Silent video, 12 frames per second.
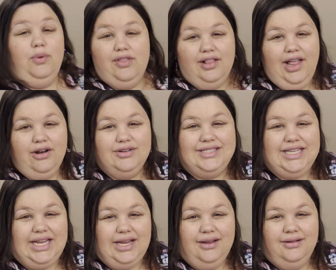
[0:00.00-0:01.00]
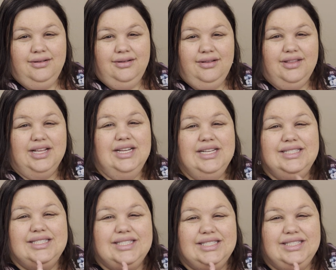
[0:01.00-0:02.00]
the letter Z? The
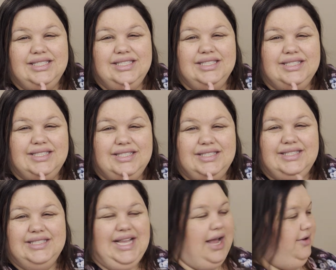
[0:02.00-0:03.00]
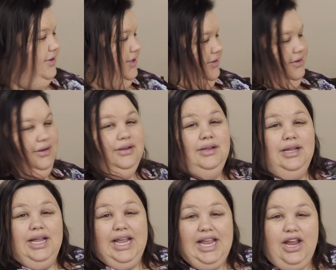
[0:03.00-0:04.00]
Z, Z sound.
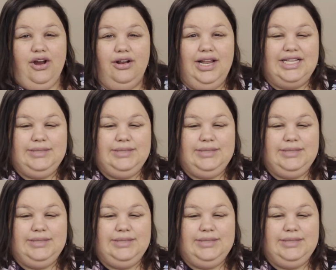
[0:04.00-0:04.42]
Here, let's